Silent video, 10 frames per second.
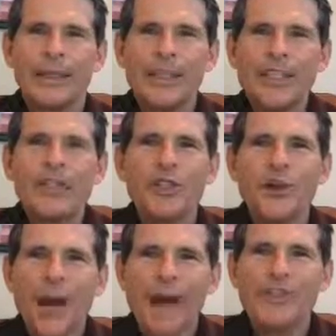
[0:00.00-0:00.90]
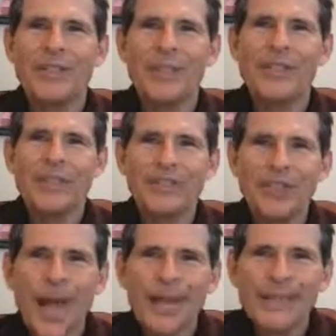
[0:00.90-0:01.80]
each crafted in
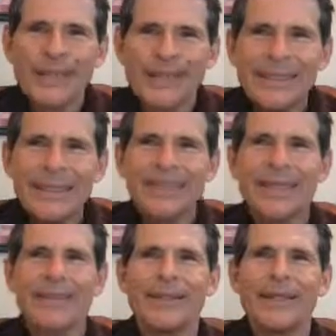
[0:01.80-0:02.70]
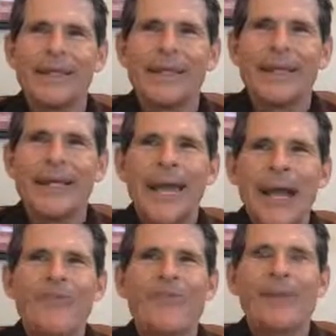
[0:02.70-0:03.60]
exacting detail.
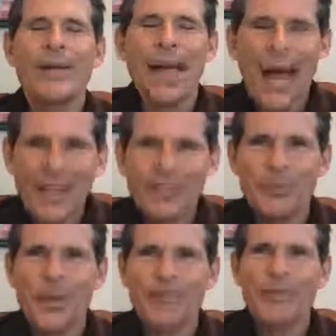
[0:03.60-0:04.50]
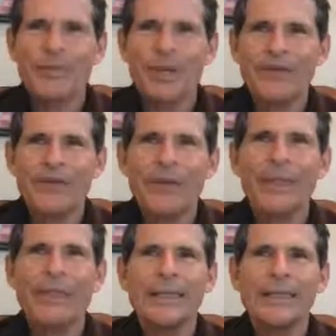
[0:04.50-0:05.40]
Every aspect of a
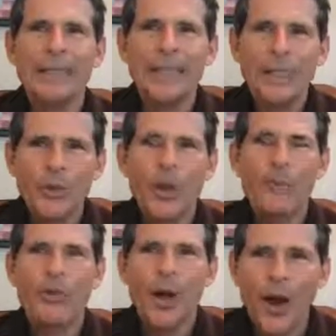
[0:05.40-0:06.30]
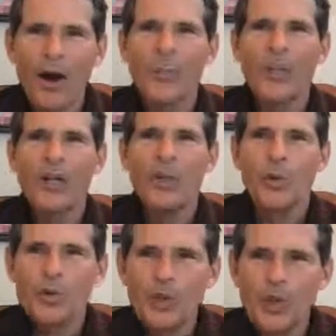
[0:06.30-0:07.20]
fully equipped army
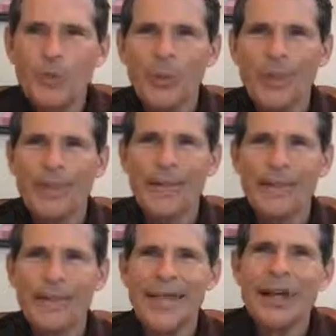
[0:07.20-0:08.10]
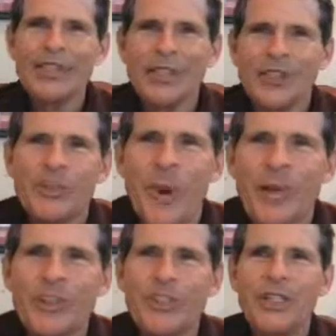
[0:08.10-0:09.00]
was duplicated down to the
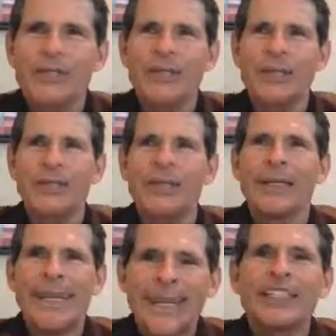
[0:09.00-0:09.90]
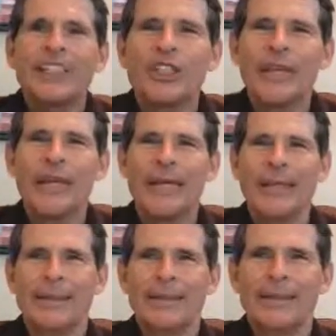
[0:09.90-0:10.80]
smallest detail in clay.